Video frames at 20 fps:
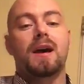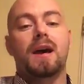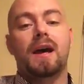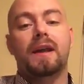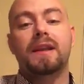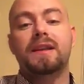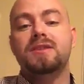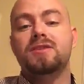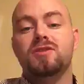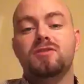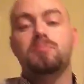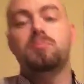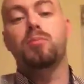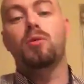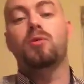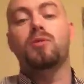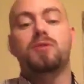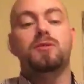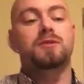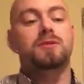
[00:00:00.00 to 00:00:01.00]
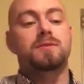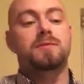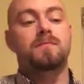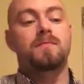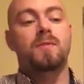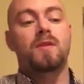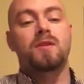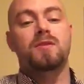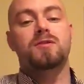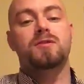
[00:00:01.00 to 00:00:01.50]
And that's just books.
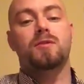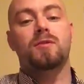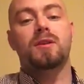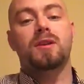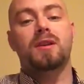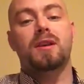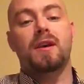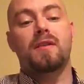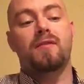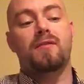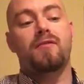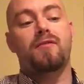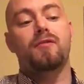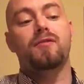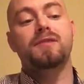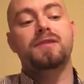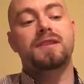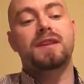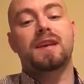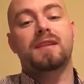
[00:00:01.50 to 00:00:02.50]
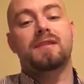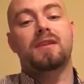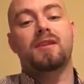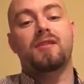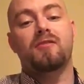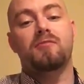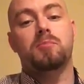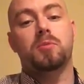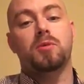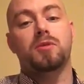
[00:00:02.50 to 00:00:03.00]
So I could have a full set there
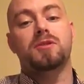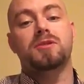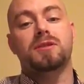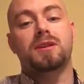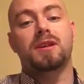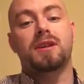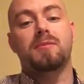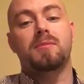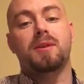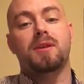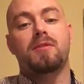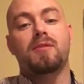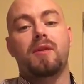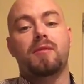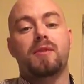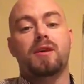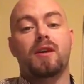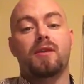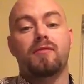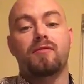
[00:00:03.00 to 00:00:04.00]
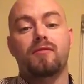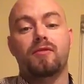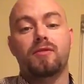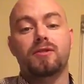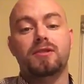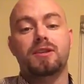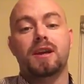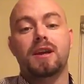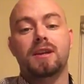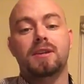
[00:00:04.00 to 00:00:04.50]
of books that give me a grounding on
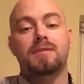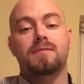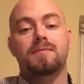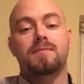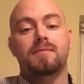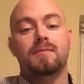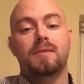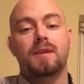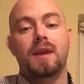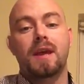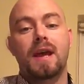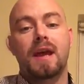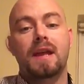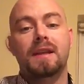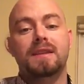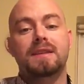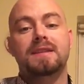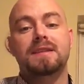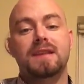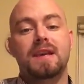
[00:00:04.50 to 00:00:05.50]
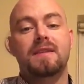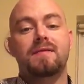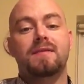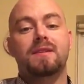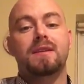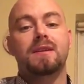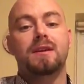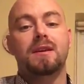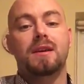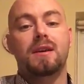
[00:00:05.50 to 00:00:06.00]
first aid, health and
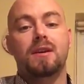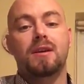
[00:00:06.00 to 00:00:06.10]
safety,